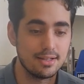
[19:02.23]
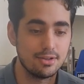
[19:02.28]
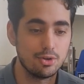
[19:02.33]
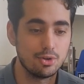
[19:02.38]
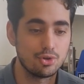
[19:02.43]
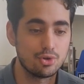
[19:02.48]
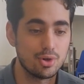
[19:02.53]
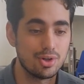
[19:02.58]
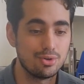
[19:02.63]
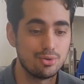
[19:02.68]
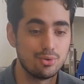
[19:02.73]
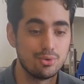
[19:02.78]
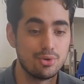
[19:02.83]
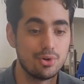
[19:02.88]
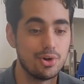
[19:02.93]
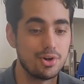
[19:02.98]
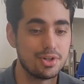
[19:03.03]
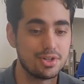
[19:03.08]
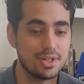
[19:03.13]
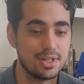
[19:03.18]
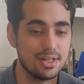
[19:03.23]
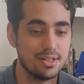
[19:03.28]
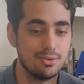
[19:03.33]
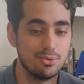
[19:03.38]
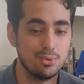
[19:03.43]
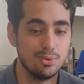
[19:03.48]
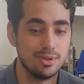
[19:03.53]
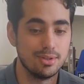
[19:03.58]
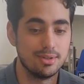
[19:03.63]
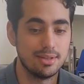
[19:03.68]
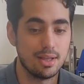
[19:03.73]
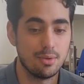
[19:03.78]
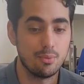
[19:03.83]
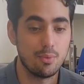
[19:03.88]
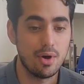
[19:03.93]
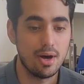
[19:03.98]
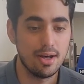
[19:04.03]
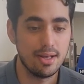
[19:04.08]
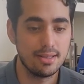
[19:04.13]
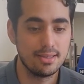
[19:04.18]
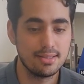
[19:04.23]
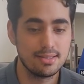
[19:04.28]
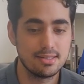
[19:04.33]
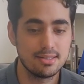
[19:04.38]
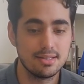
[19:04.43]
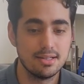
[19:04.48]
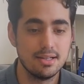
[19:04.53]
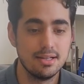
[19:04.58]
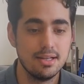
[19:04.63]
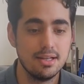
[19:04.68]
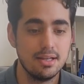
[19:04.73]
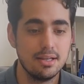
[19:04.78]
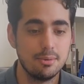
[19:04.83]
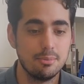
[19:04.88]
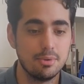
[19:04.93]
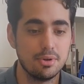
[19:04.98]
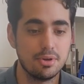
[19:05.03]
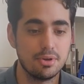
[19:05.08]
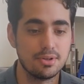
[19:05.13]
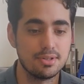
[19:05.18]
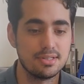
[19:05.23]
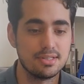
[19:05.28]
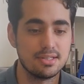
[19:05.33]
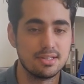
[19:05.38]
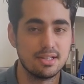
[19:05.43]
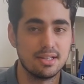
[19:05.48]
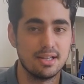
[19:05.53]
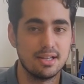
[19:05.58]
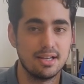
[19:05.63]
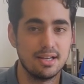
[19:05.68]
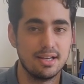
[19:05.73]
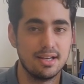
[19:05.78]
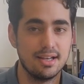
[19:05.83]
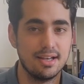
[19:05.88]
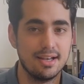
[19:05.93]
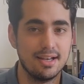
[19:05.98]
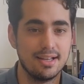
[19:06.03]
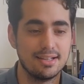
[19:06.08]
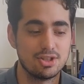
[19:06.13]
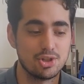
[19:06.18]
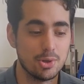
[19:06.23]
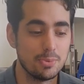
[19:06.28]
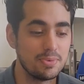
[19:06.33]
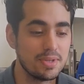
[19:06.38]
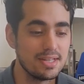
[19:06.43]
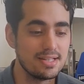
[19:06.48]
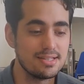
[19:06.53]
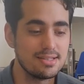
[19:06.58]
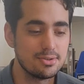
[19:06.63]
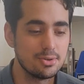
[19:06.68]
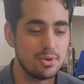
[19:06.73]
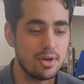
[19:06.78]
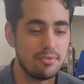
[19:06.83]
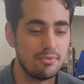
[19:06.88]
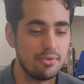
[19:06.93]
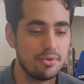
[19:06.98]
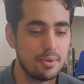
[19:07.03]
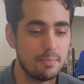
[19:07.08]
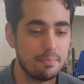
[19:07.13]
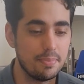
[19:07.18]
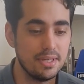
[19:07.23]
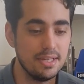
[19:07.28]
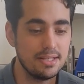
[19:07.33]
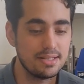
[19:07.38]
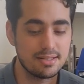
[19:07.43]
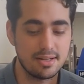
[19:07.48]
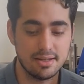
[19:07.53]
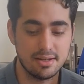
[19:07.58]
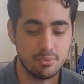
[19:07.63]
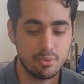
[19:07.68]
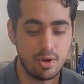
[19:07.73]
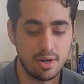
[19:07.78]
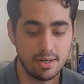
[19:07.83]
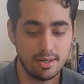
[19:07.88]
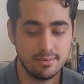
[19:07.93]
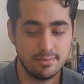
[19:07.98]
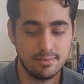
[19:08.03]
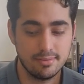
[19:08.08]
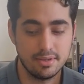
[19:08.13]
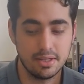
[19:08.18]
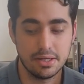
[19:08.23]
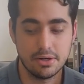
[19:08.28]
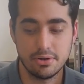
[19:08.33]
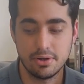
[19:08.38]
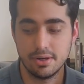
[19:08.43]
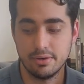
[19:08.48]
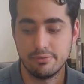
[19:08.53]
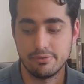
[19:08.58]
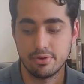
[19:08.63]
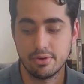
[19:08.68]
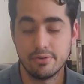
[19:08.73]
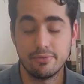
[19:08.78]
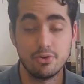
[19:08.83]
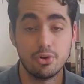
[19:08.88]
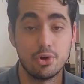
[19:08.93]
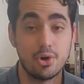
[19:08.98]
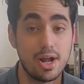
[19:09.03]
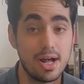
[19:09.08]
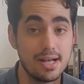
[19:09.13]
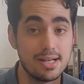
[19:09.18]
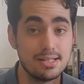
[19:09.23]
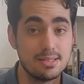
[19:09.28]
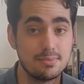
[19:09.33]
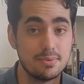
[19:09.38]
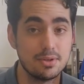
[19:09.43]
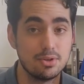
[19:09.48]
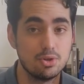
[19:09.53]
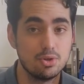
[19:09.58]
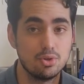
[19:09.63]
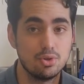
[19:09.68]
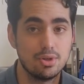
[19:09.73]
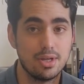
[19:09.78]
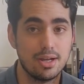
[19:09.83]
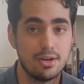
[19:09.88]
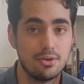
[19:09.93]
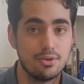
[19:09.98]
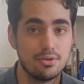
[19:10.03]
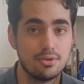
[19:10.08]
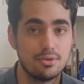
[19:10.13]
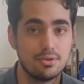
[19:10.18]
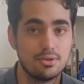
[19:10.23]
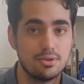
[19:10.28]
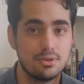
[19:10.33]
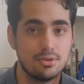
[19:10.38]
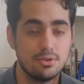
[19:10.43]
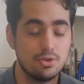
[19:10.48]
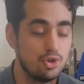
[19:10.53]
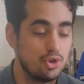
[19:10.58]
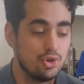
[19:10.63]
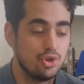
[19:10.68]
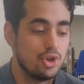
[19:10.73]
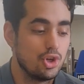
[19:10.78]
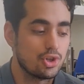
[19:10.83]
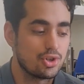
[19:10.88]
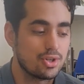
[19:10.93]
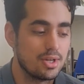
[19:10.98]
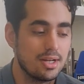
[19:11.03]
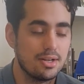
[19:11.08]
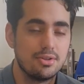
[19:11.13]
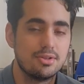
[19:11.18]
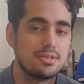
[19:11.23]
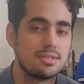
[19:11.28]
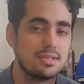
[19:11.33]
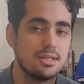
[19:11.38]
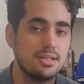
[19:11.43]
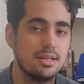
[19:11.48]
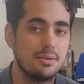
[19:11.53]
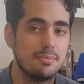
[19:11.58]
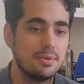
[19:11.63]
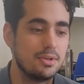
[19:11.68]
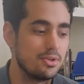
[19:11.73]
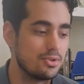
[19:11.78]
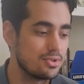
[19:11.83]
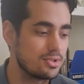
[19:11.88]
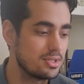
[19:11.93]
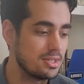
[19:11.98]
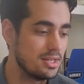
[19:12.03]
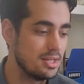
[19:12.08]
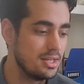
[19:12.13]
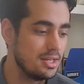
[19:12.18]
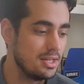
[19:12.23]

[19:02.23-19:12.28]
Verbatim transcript: I don't try to rush it and do it at once because sometimes you have the piece like right there in front of your eyes, but you cannot, you just cannot see it because